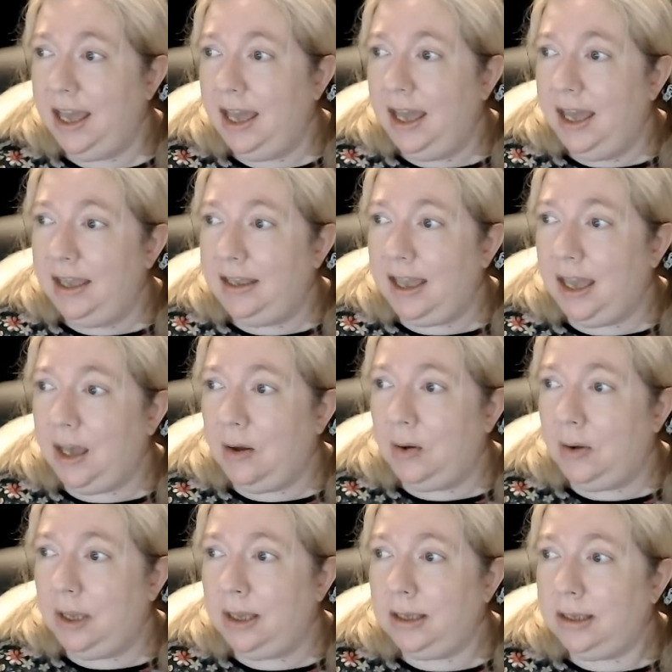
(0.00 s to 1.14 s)

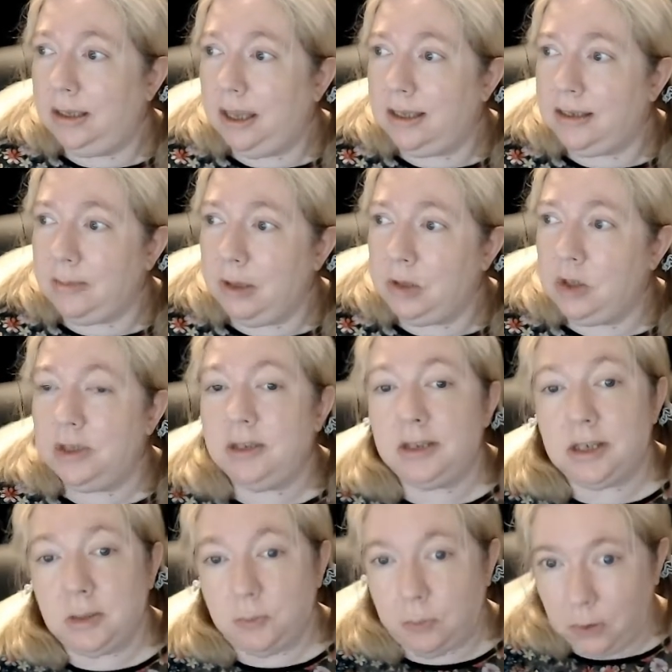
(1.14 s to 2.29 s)
Now, as I mentioned, this
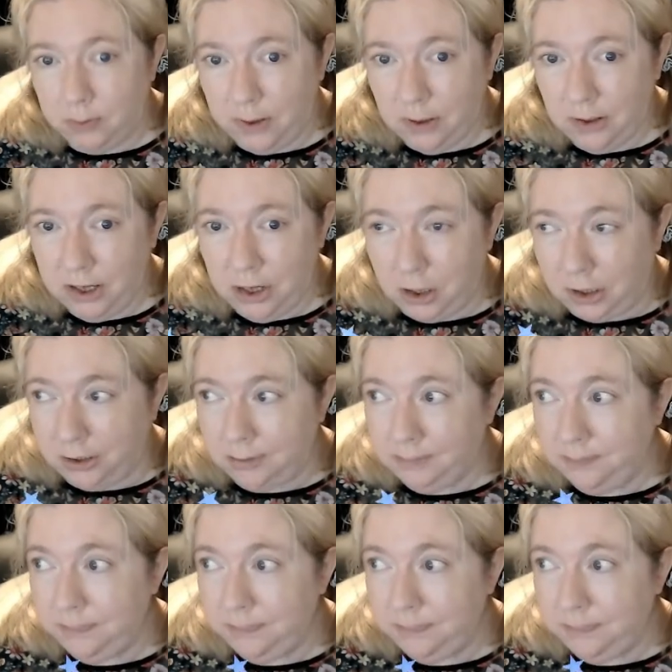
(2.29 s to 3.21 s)
is Burberry Her.